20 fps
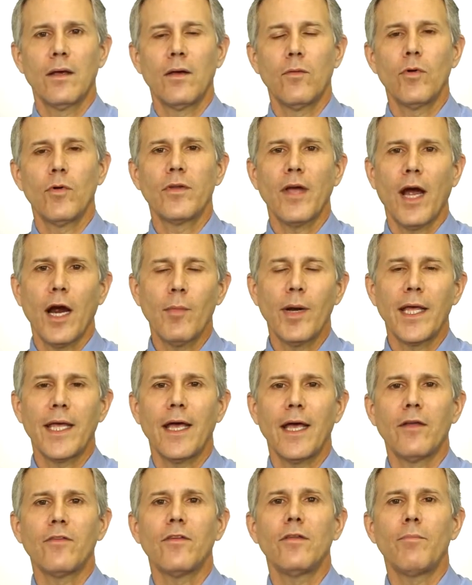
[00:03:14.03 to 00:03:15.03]
Retirement
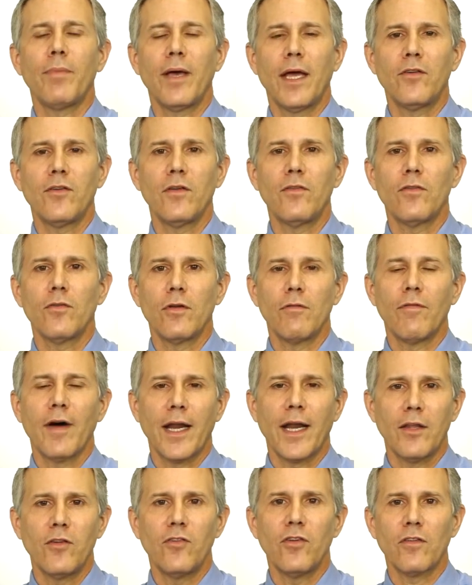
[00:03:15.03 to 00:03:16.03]
accounts and pensions are
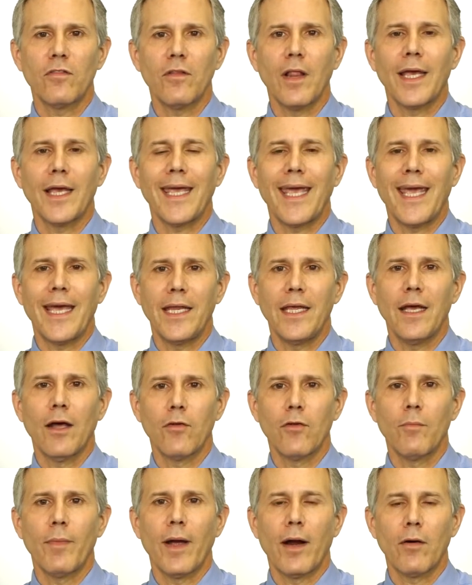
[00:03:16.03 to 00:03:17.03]
divided just like any
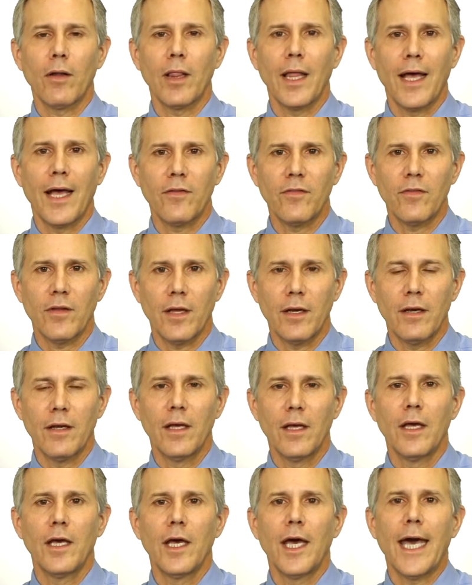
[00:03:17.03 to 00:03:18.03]
other marital asset.
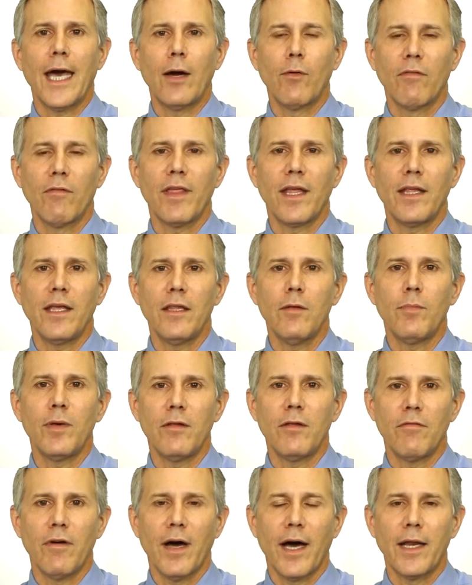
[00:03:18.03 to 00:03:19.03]
However, they need to be
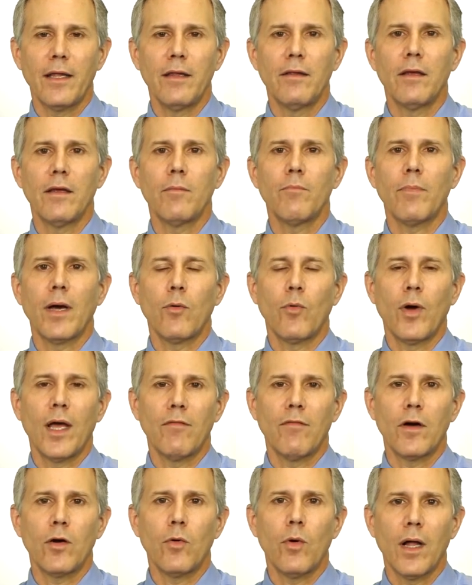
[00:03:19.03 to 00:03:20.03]
divided by way of
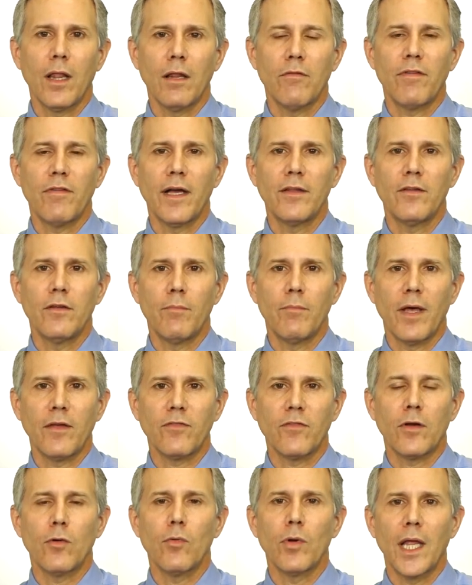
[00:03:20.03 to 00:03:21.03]
a qualified
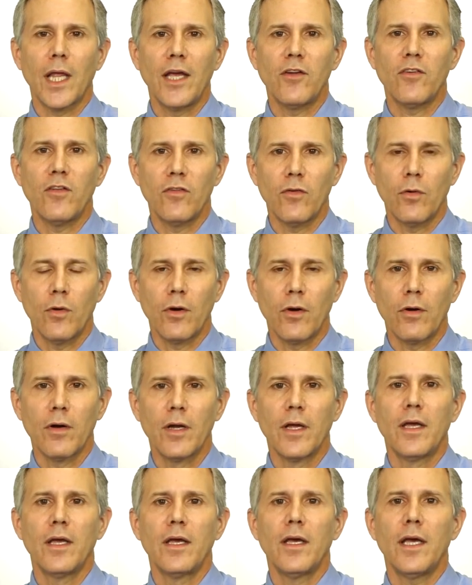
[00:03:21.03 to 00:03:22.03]
domestic relations order
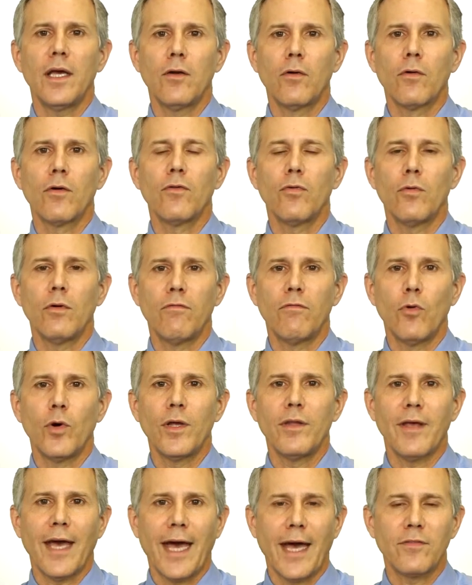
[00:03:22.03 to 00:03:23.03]
in order to avoid
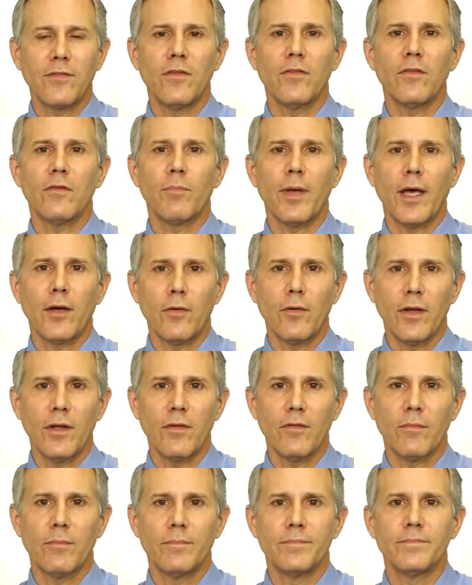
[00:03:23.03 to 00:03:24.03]
taxes and penalties.